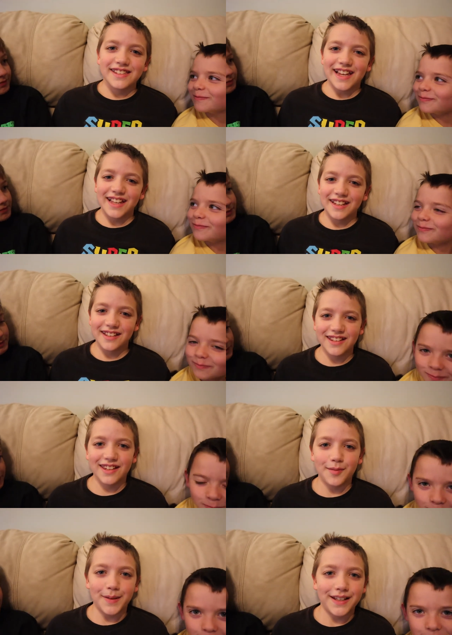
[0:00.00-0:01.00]
Speaker 1: Dad
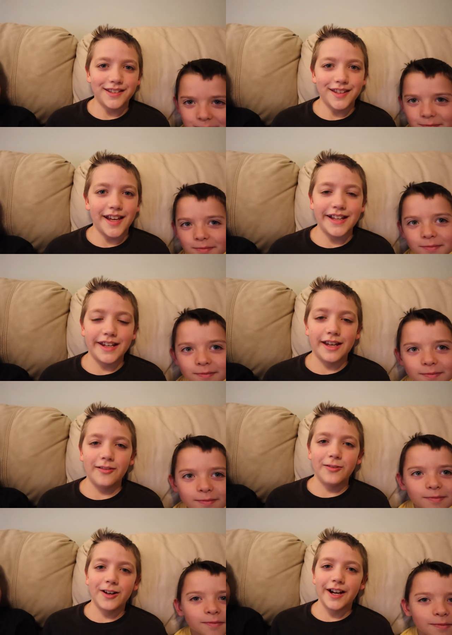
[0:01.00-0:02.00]
is the best dad
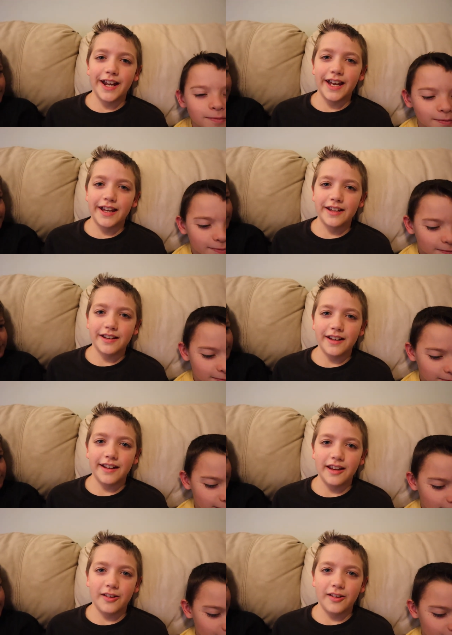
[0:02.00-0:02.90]
ever, and